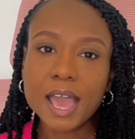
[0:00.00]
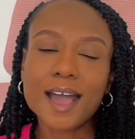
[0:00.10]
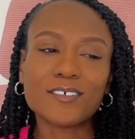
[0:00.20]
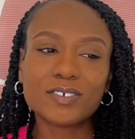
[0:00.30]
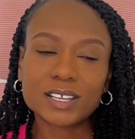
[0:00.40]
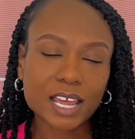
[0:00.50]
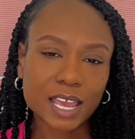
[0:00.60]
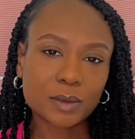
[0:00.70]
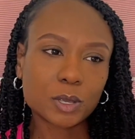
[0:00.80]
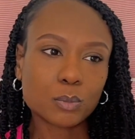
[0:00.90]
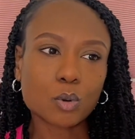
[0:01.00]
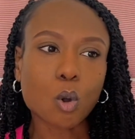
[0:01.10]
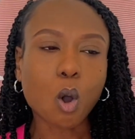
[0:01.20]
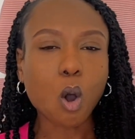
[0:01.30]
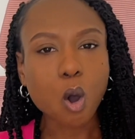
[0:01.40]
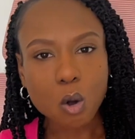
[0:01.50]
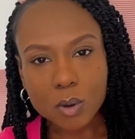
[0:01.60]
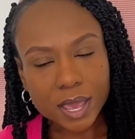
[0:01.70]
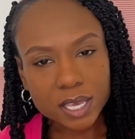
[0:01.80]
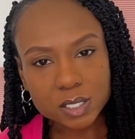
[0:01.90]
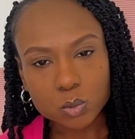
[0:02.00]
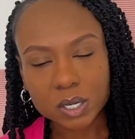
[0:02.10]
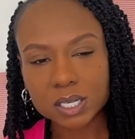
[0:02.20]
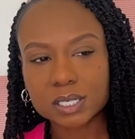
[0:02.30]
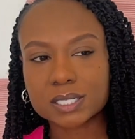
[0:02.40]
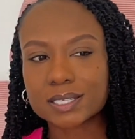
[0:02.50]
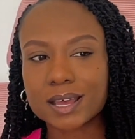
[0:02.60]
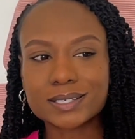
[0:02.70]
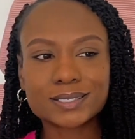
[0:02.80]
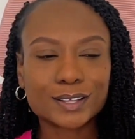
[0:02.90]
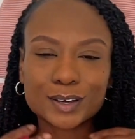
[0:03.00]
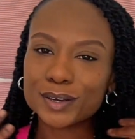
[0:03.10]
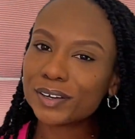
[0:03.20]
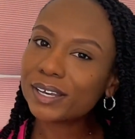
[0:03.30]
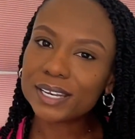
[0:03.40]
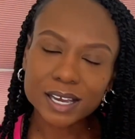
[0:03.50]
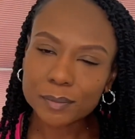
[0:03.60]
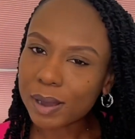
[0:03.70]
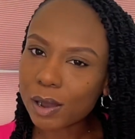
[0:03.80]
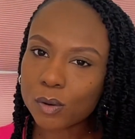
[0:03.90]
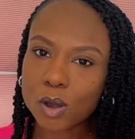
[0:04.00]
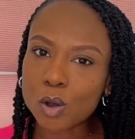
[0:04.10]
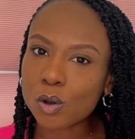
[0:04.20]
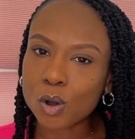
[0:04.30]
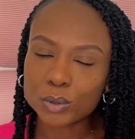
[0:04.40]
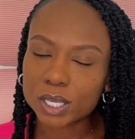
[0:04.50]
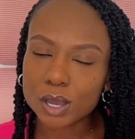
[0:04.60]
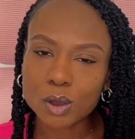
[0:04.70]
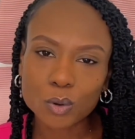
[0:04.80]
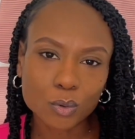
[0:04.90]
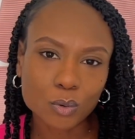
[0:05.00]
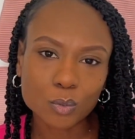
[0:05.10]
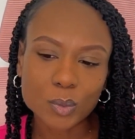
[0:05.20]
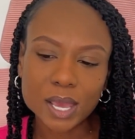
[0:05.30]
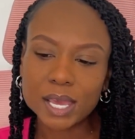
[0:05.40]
I feel like people always want to discuss the good about owning a home.